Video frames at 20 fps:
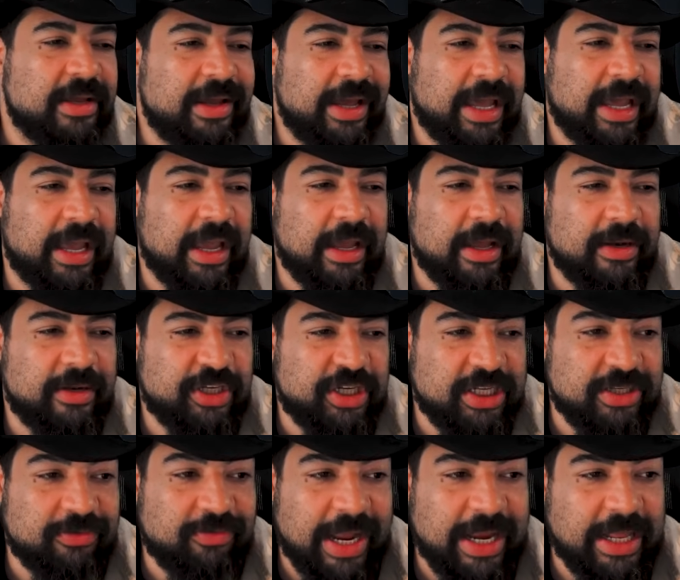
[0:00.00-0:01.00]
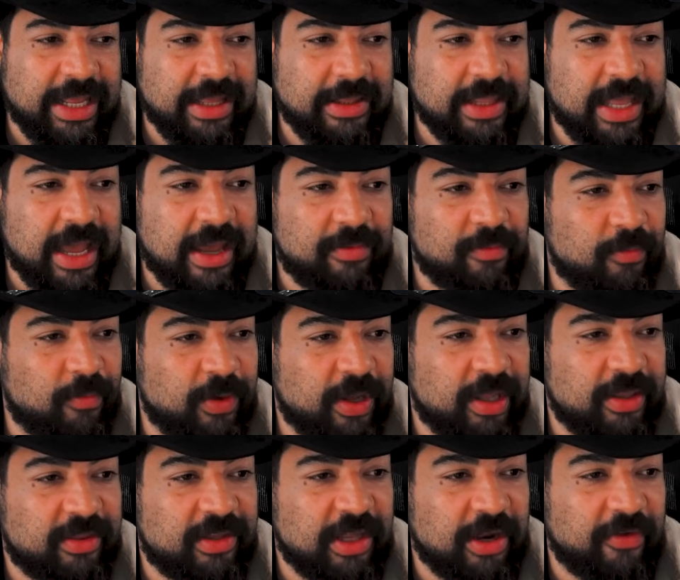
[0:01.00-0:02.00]
And she's right in that
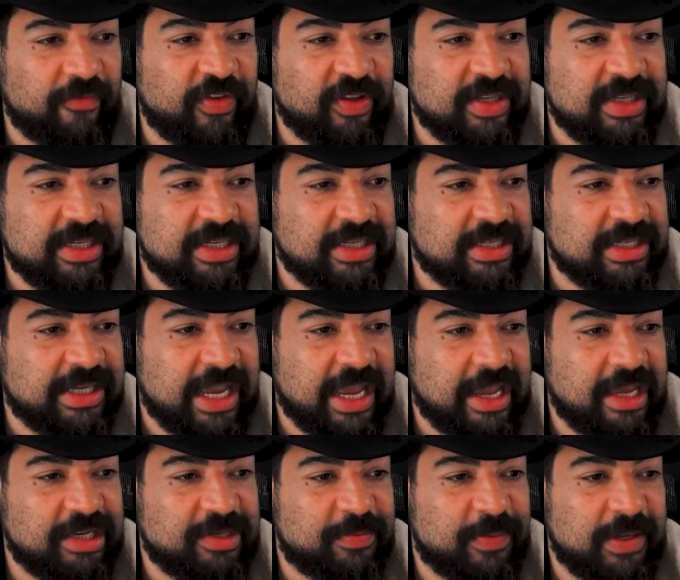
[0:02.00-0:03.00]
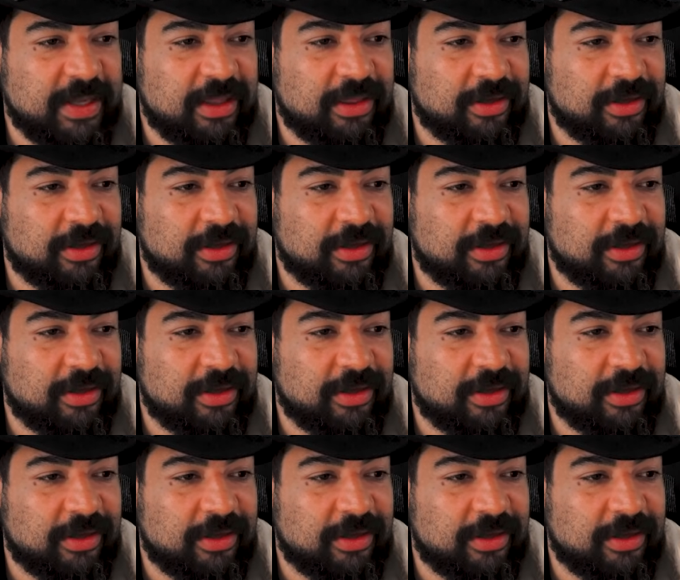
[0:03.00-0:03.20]
with you know 56k HP,